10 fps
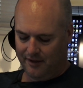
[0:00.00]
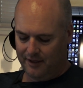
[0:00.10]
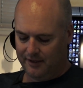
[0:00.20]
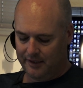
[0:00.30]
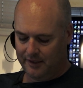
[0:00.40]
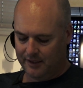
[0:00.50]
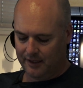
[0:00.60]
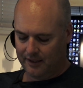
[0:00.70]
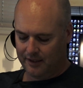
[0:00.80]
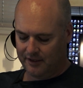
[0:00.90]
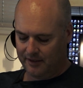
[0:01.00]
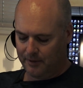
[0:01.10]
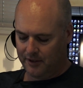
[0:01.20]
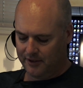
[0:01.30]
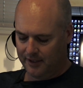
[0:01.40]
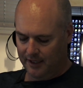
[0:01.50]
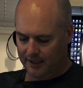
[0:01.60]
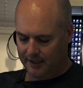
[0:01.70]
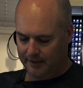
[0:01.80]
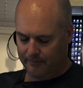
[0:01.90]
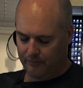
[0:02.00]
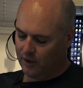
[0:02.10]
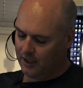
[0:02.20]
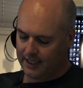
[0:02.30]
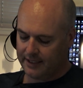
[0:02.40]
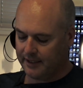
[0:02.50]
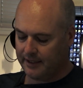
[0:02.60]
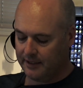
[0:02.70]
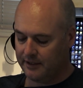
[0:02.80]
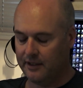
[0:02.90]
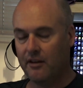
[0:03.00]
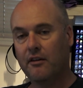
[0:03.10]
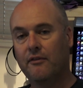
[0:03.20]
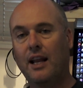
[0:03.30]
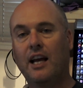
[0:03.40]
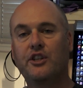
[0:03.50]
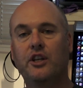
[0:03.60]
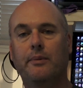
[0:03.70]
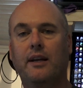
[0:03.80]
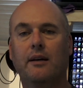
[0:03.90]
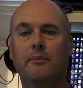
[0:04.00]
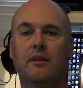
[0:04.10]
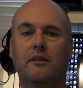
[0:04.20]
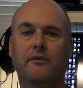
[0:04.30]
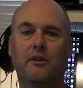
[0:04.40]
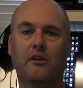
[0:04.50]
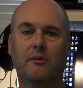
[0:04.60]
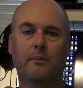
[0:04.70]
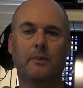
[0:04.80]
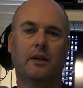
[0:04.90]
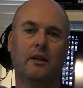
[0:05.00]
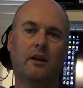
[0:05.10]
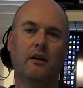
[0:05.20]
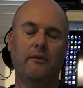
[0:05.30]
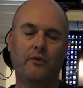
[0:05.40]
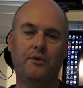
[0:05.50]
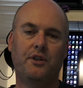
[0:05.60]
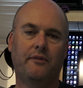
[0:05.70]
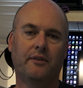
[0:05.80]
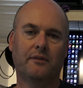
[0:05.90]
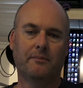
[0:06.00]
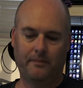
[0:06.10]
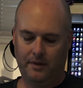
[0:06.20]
this is supposedly, well, I guess it is the flagship camera from Fujifilm.